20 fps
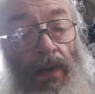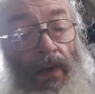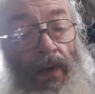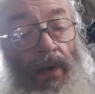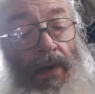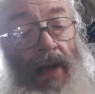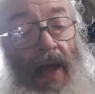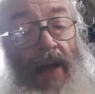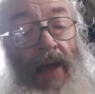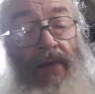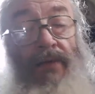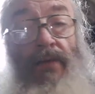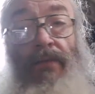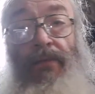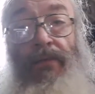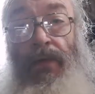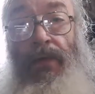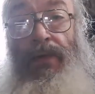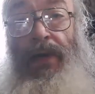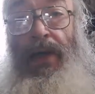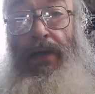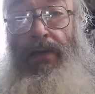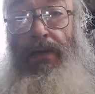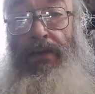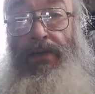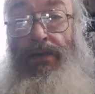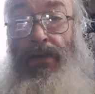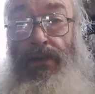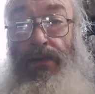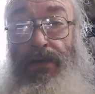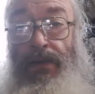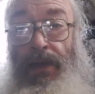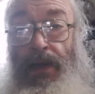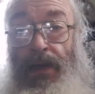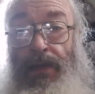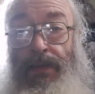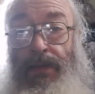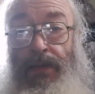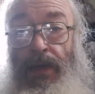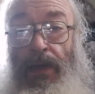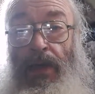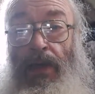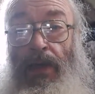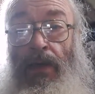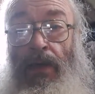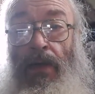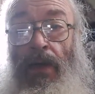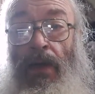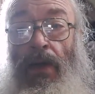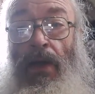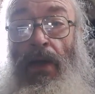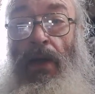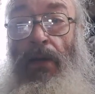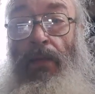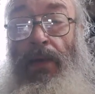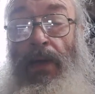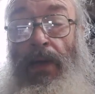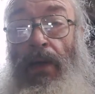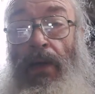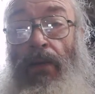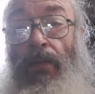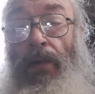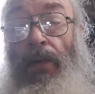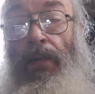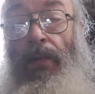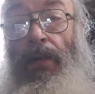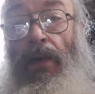the National Fur Takers Association, we would